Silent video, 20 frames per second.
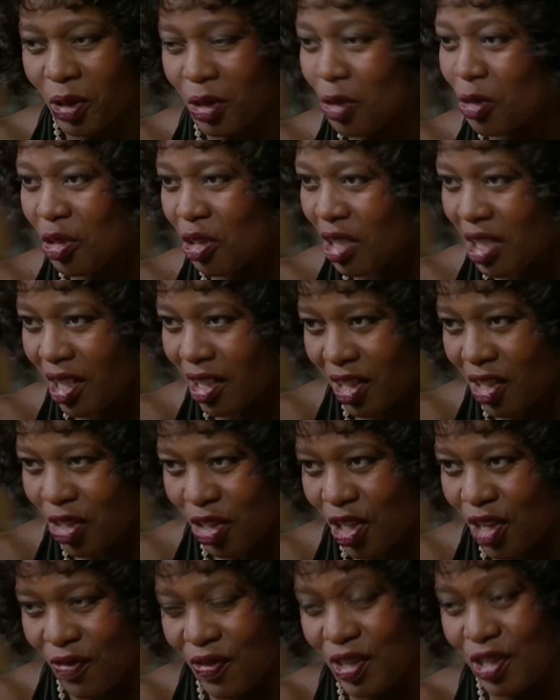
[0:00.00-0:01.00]
You see it on the
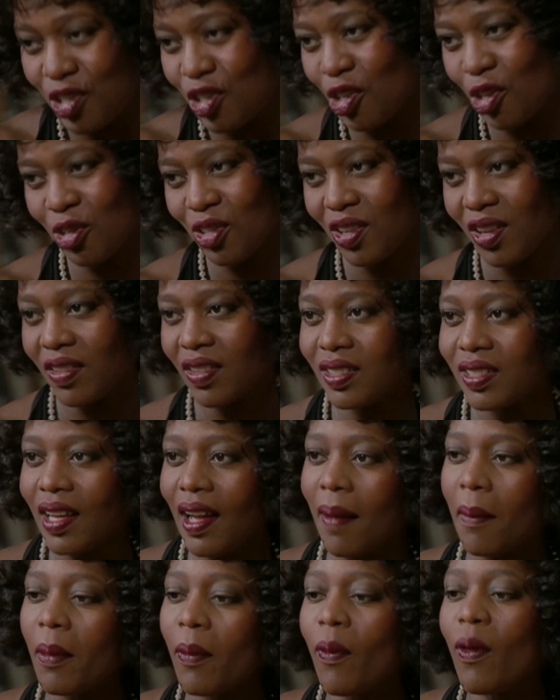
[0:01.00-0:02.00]
TV shows all the
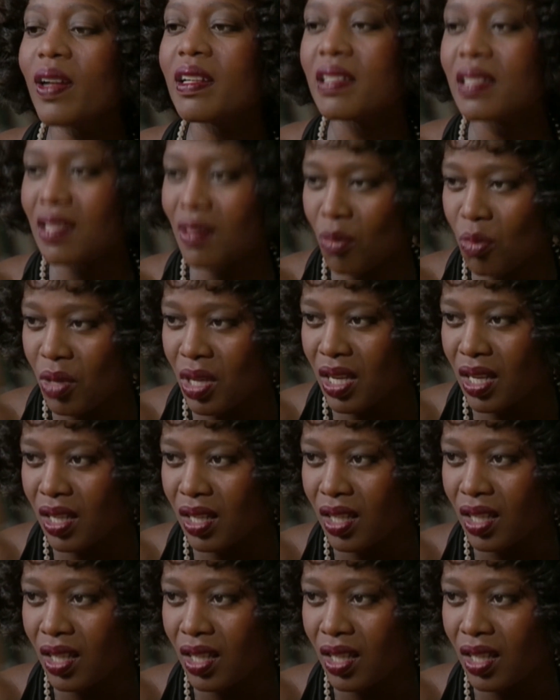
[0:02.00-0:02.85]
time, but what does it mean?